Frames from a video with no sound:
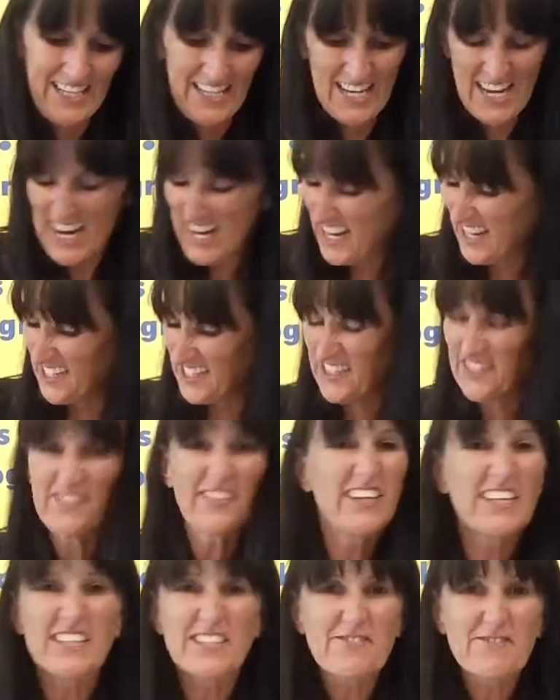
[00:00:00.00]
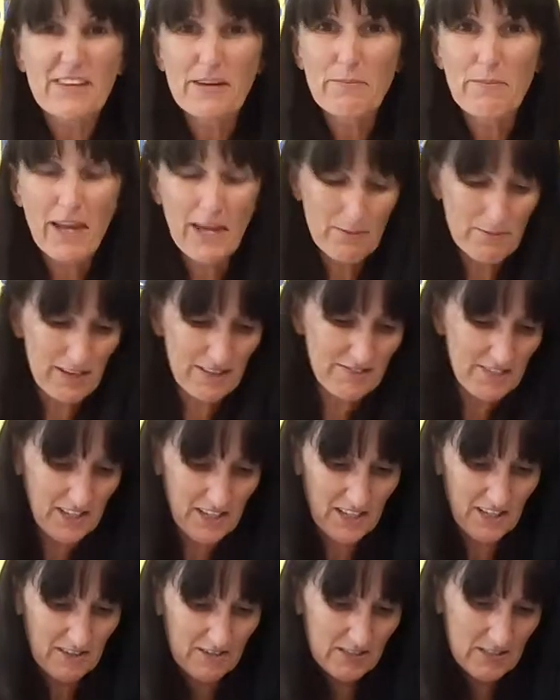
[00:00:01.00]
And I don't need to remake my
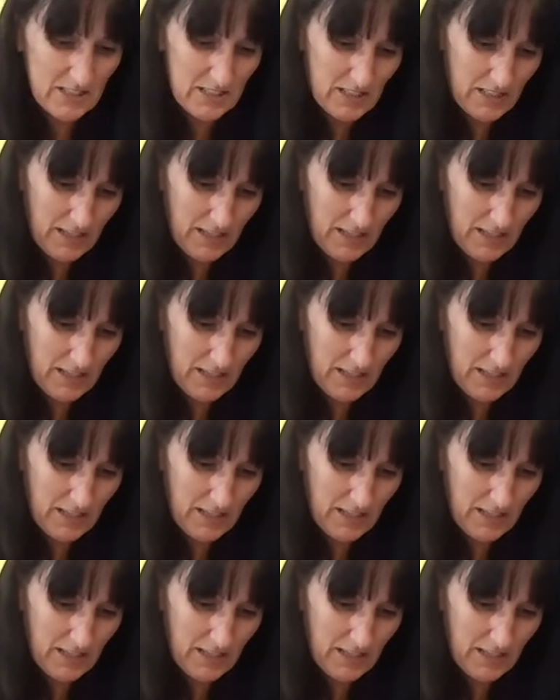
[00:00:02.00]
videos.